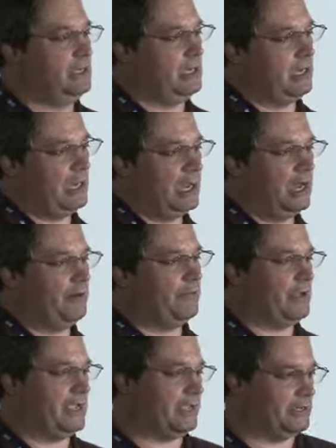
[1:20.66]

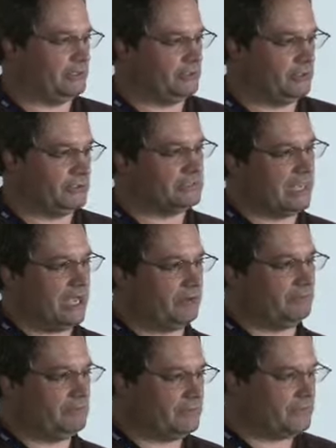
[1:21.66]
And it turns
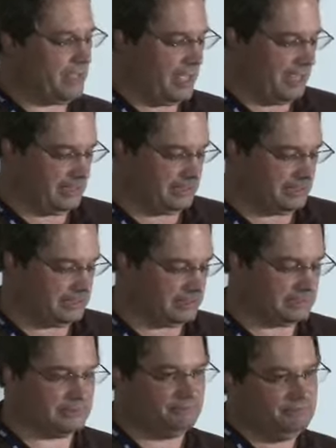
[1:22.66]
out that it
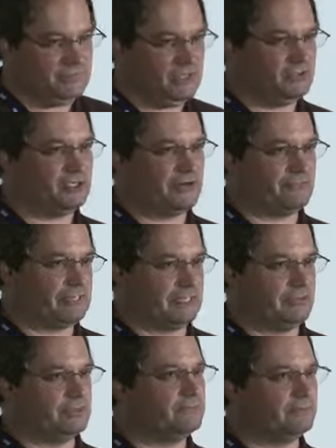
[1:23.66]
is generally
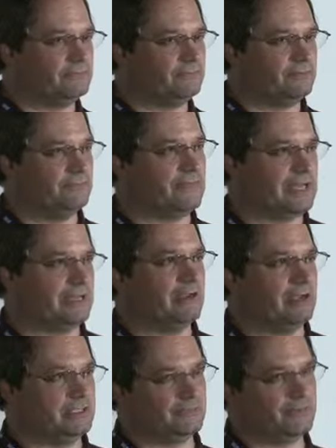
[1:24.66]
useful for many
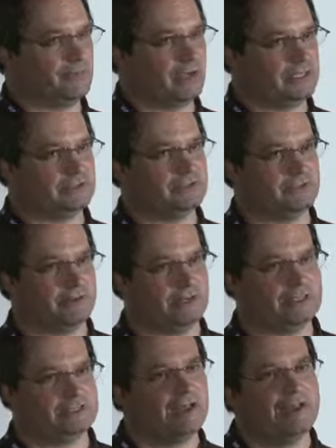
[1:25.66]
kinds of
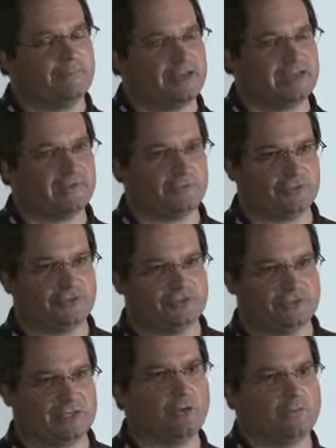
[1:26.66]
repositories, not many of which are
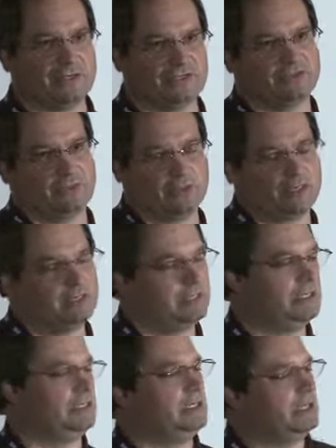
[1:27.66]
the open sort.
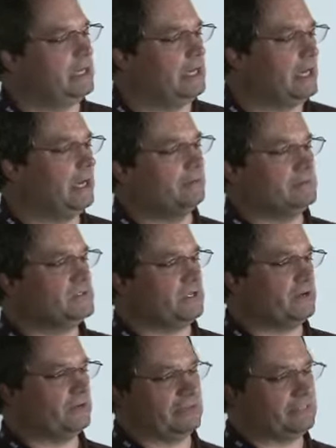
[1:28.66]

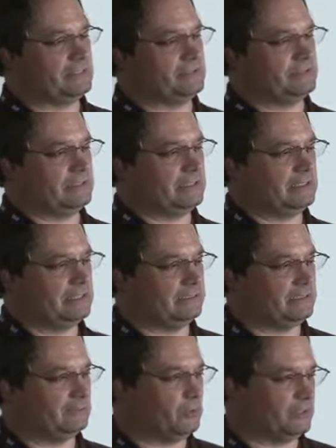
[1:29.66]
So it's a
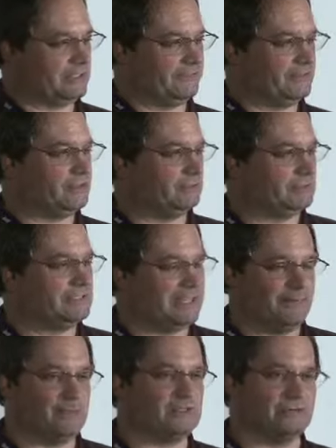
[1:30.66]
little more difficult to
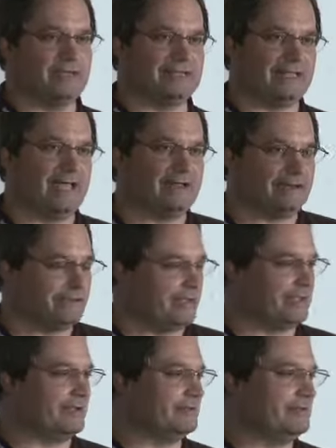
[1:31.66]
demonstrate that in
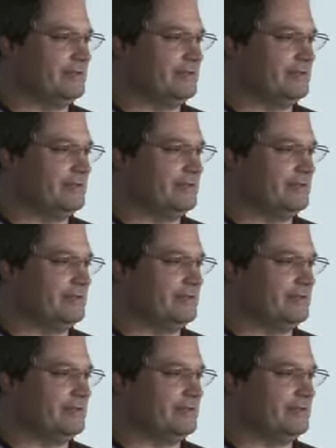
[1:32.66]
a